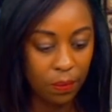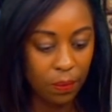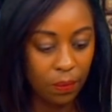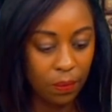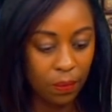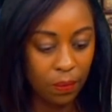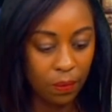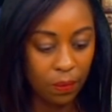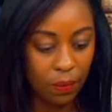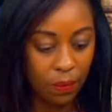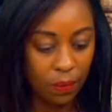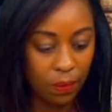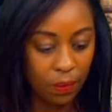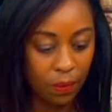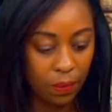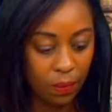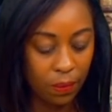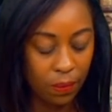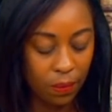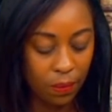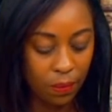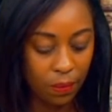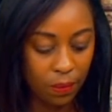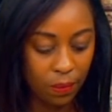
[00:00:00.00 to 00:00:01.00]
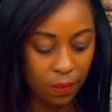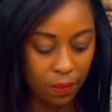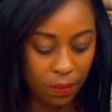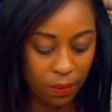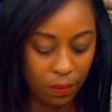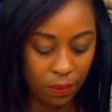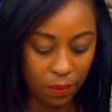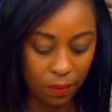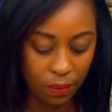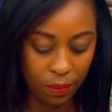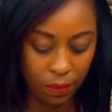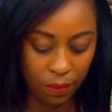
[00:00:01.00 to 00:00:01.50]

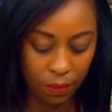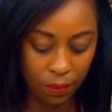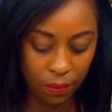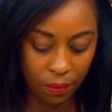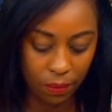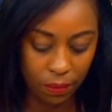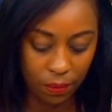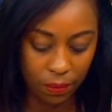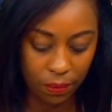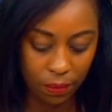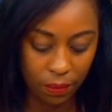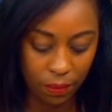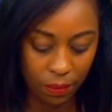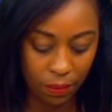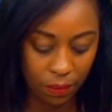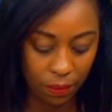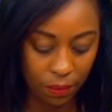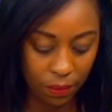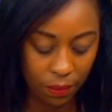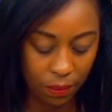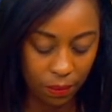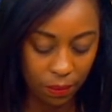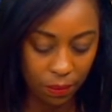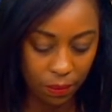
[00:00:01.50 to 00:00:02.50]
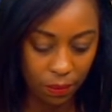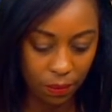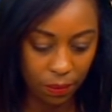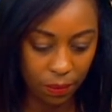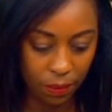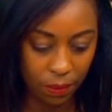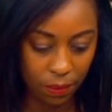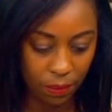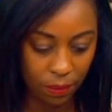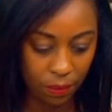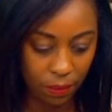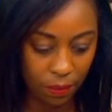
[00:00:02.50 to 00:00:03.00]

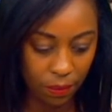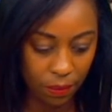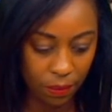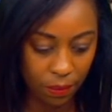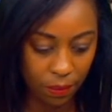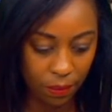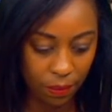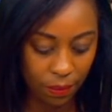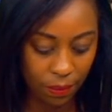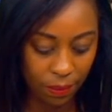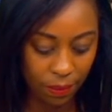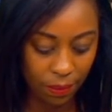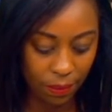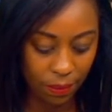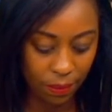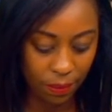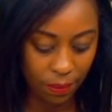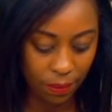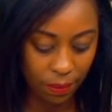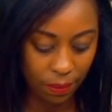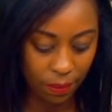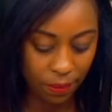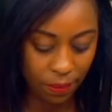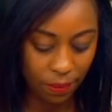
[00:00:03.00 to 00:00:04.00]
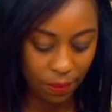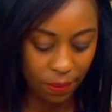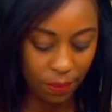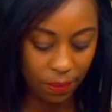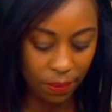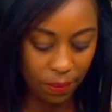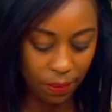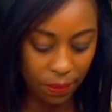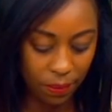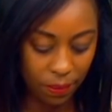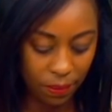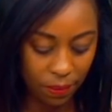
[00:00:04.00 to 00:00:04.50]

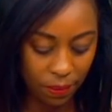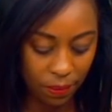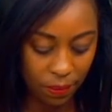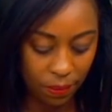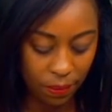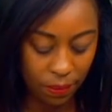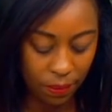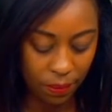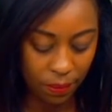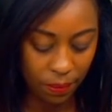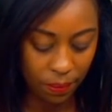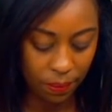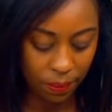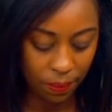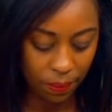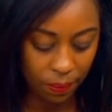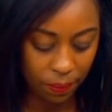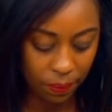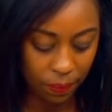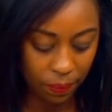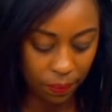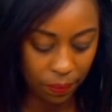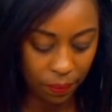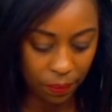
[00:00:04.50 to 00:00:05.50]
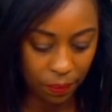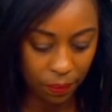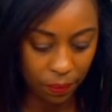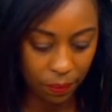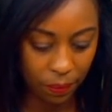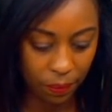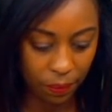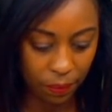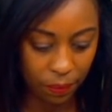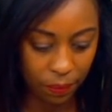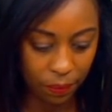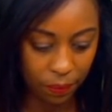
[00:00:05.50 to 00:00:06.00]

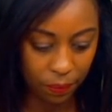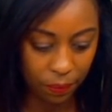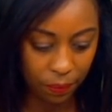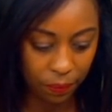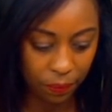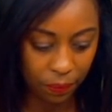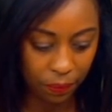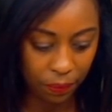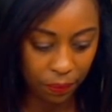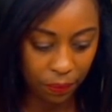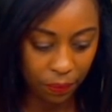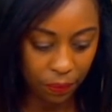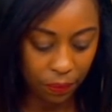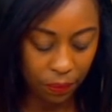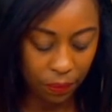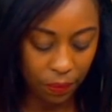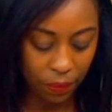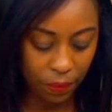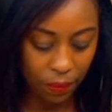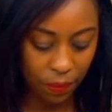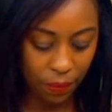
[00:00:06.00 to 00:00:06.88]
The person shown says nothing.